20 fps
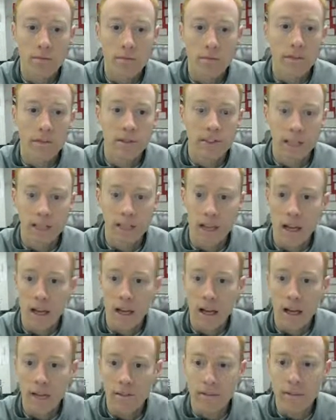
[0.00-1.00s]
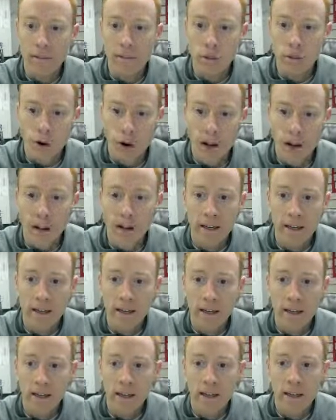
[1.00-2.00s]
city life,
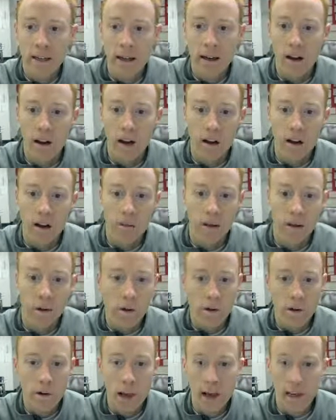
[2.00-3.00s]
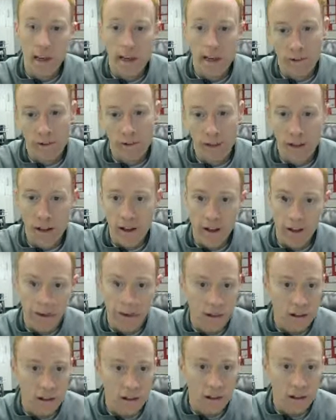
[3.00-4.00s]
trade, and creating
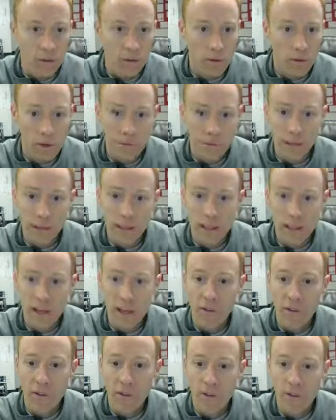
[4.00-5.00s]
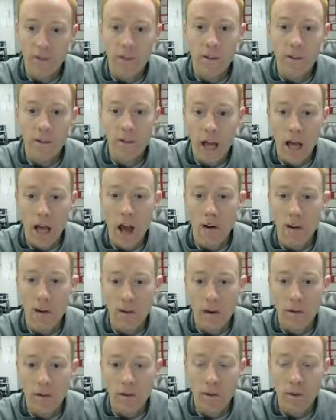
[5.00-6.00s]
things, which made it different from the South,
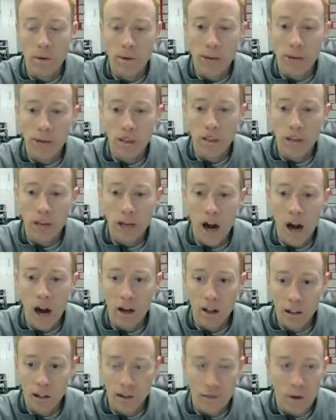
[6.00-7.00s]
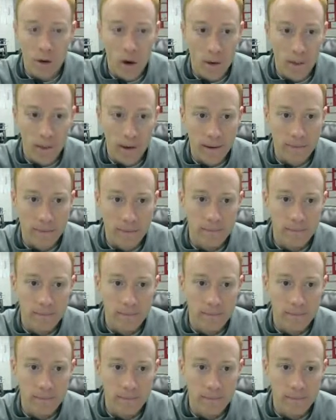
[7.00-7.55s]
where it was almost entirely farming.